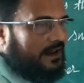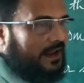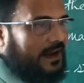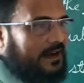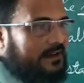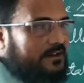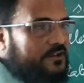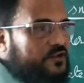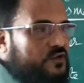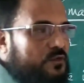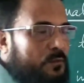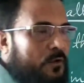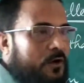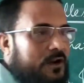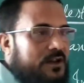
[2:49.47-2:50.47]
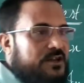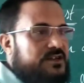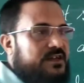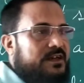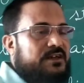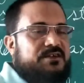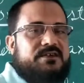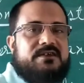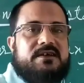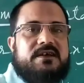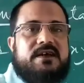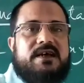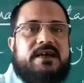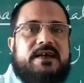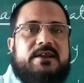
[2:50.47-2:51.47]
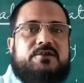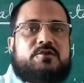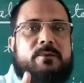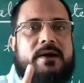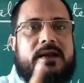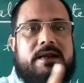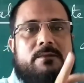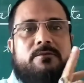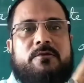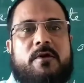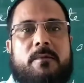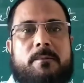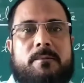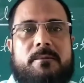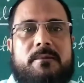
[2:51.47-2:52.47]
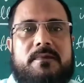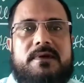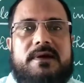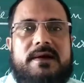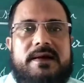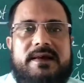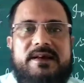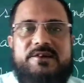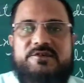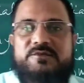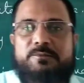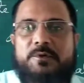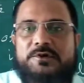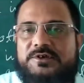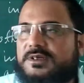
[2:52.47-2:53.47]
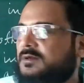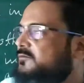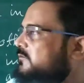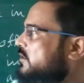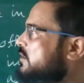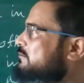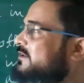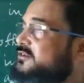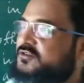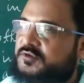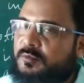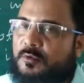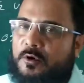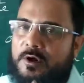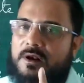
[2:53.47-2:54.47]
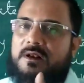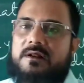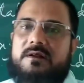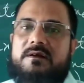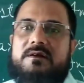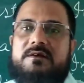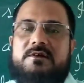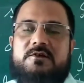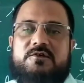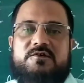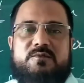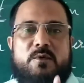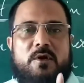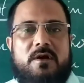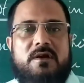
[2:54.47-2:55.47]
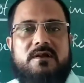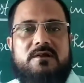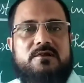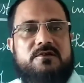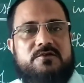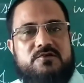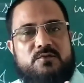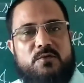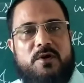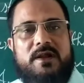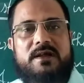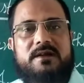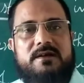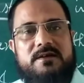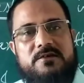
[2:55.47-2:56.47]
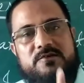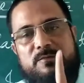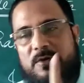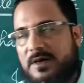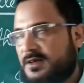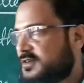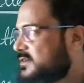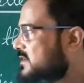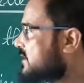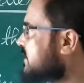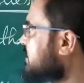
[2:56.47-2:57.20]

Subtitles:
and this smallest is in superlative form. Its positive form was small, smaller, smallest.